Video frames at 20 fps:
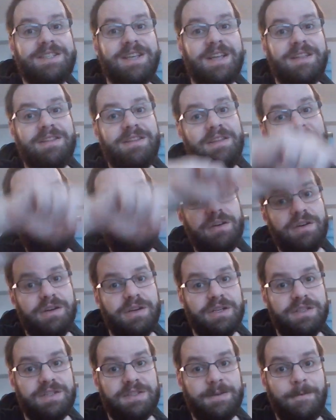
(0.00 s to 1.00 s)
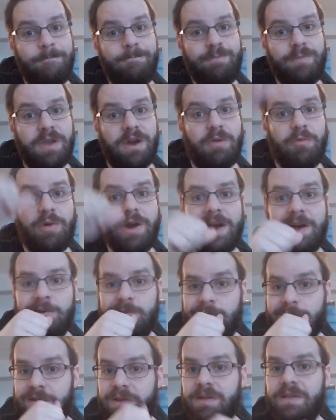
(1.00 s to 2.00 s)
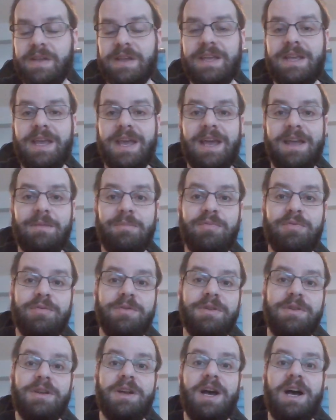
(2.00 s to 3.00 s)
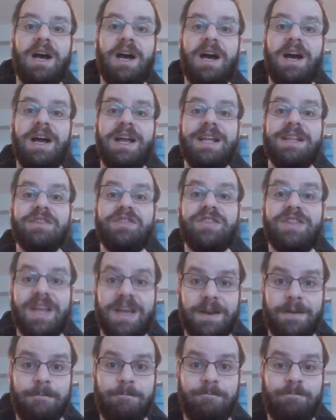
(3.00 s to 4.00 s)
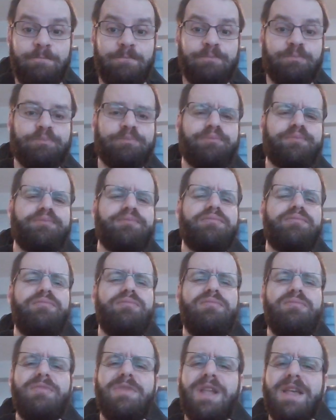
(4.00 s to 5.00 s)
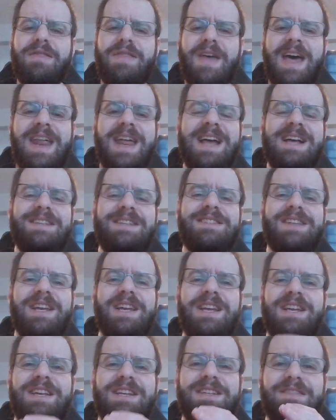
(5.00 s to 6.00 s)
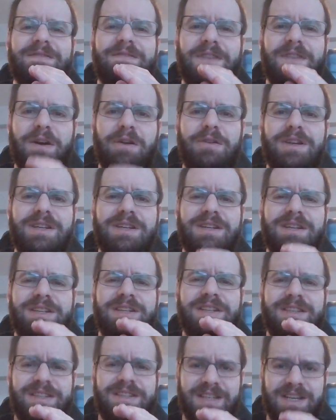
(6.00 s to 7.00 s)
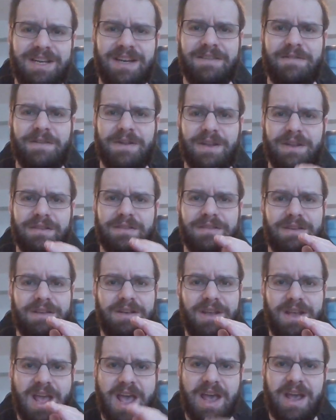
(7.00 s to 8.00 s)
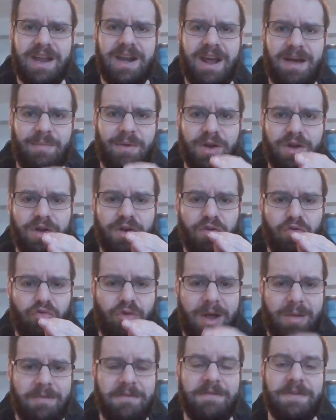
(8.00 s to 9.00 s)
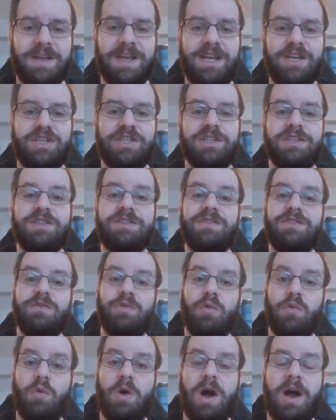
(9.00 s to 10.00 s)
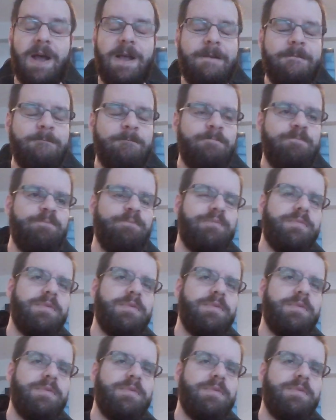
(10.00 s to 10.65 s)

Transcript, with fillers: sending their goods around the Cape uh, instead. That has very significant economic ramifications. Why?